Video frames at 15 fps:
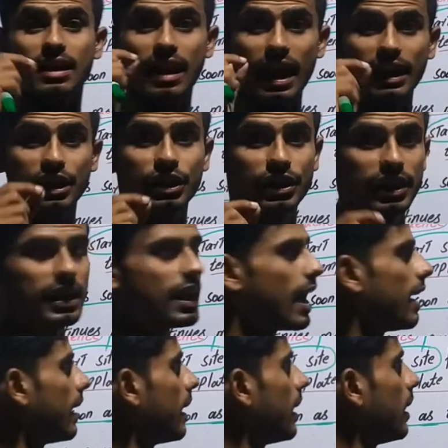like
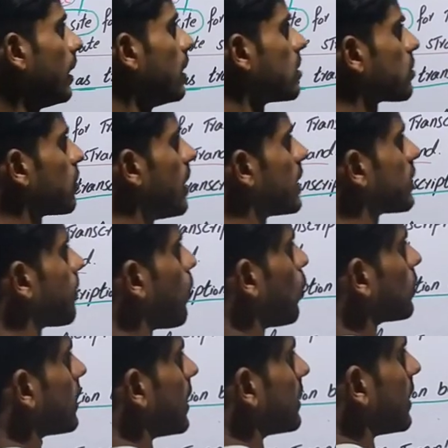DNA. So let's
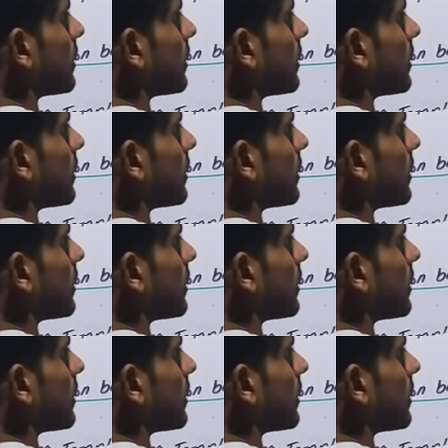suppose that